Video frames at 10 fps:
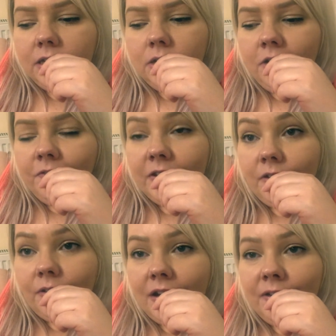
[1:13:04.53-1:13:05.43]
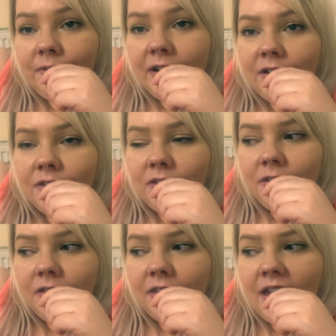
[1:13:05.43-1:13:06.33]
I don't think I've got anything else
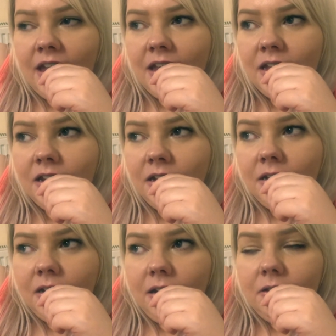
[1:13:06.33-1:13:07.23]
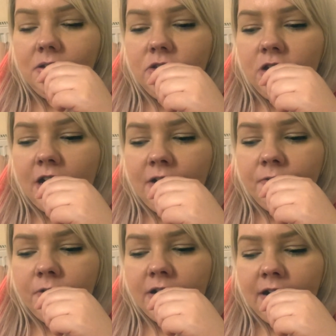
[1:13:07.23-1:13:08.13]
to say. I'm gonna chill
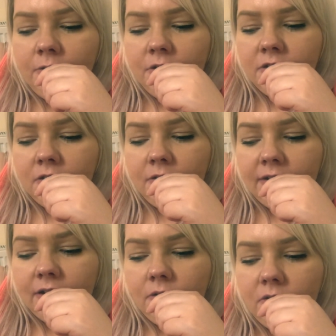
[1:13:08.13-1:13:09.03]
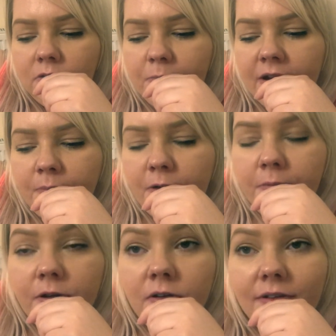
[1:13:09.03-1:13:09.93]
out for an hour or so and then go to bed. I'm
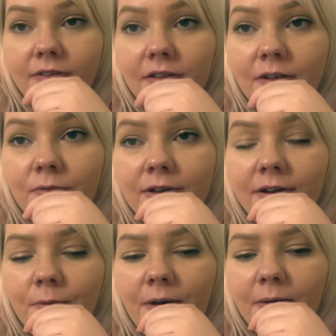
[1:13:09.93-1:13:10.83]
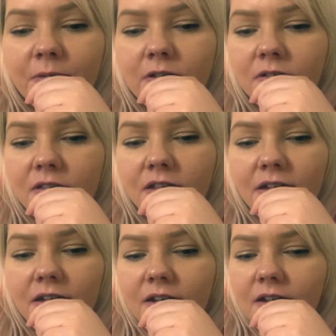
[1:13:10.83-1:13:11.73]
probably gonna sleep really well because
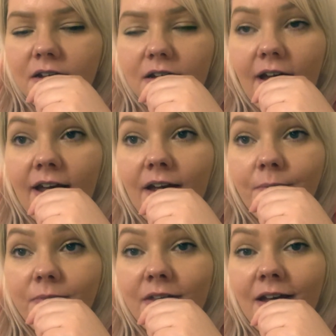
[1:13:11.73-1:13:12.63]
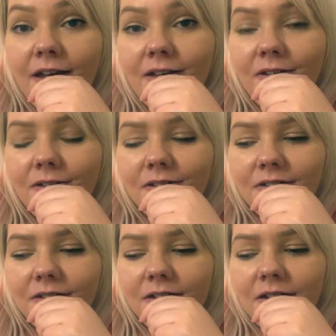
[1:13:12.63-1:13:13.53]
I am tired.